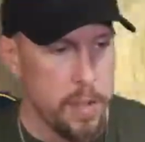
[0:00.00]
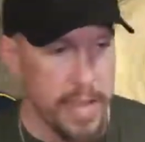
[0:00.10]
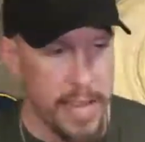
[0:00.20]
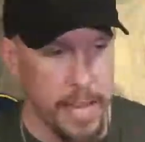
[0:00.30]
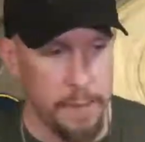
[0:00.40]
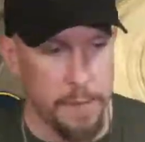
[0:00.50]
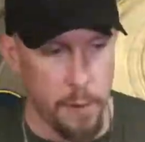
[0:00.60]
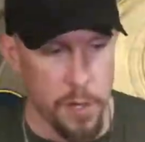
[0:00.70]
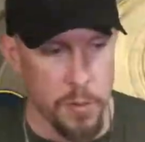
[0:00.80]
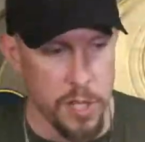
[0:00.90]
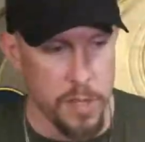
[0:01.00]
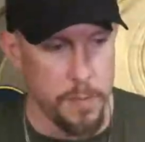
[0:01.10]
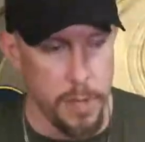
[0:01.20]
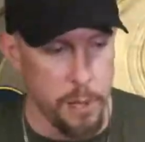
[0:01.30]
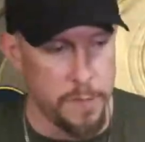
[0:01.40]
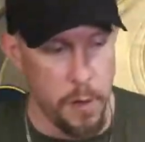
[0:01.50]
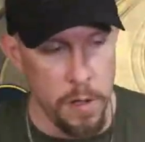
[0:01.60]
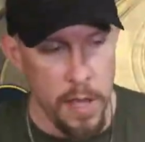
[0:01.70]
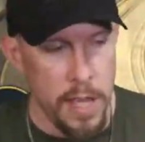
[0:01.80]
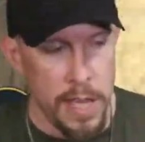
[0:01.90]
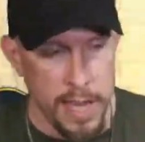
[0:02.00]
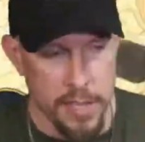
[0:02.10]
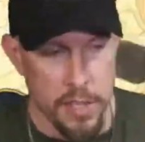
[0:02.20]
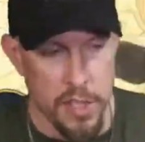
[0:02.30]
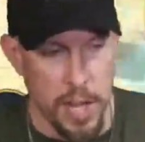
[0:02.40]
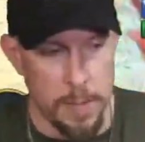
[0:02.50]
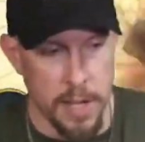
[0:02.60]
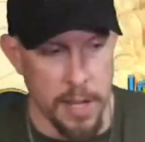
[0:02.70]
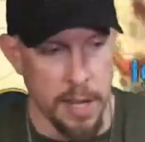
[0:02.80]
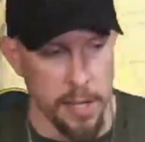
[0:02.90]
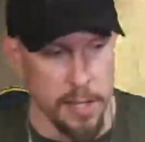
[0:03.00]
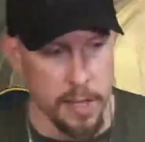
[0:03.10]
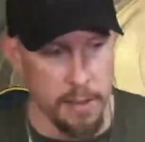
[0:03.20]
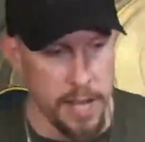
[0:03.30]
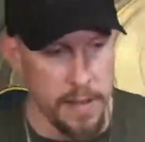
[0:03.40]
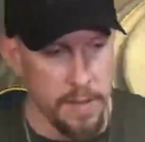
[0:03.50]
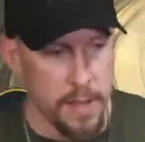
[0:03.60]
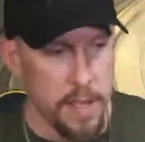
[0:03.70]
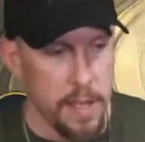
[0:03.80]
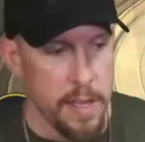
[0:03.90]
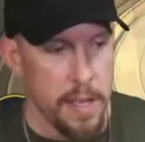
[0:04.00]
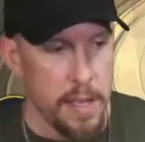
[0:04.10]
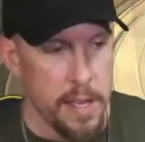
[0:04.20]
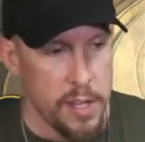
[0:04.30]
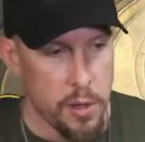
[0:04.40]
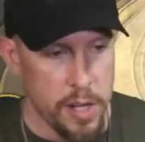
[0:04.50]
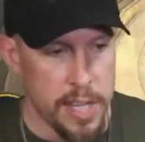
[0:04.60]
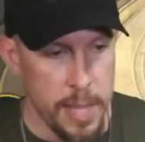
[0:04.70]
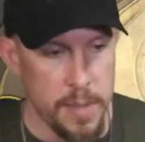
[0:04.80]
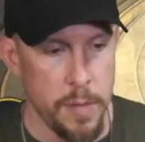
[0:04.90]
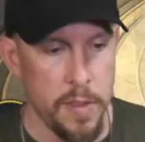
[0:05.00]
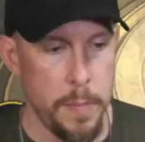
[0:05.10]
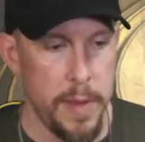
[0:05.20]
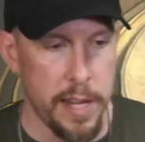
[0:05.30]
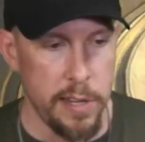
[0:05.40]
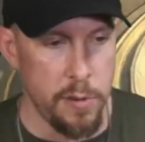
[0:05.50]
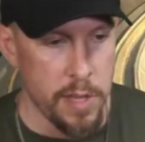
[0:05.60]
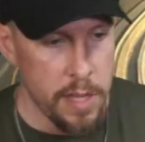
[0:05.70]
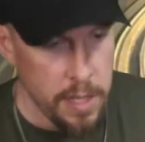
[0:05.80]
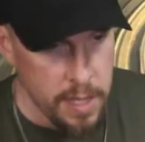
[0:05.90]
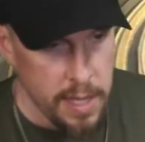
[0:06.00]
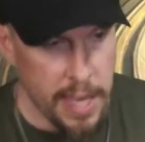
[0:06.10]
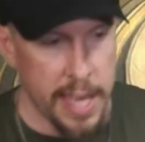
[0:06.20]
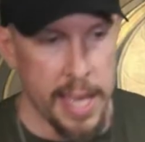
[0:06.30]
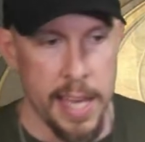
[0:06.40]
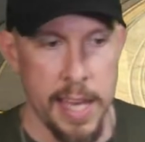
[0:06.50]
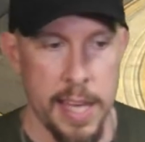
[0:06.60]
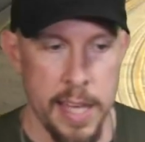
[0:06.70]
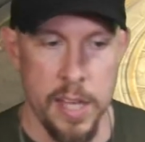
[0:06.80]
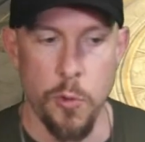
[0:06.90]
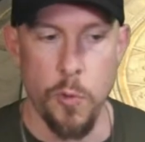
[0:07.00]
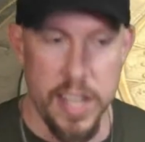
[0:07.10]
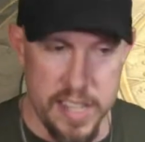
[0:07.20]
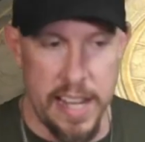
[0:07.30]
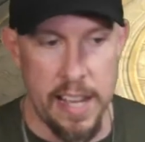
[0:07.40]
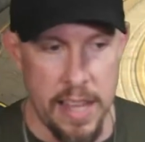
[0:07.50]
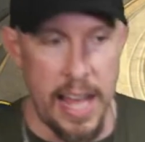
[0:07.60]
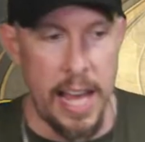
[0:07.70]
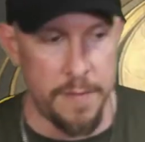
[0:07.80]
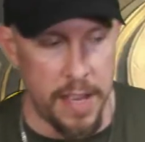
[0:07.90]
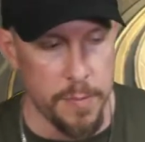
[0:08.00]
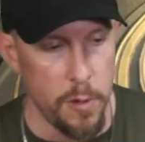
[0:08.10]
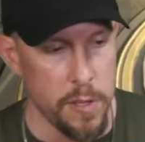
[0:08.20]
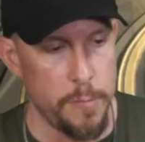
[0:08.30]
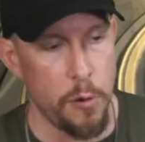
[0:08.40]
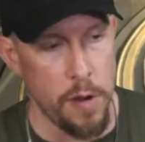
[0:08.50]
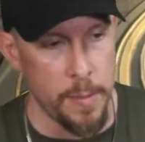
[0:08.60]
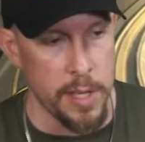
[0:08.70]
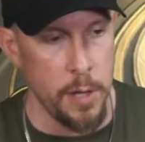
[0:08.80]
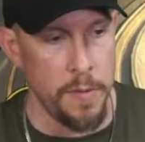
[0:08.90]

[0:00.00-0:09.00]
get hit first, which is beautiful. He gets his job done, honestly, right? Trunda comes in with a big nuke, and we stay alive. That's most important. I'm going to go in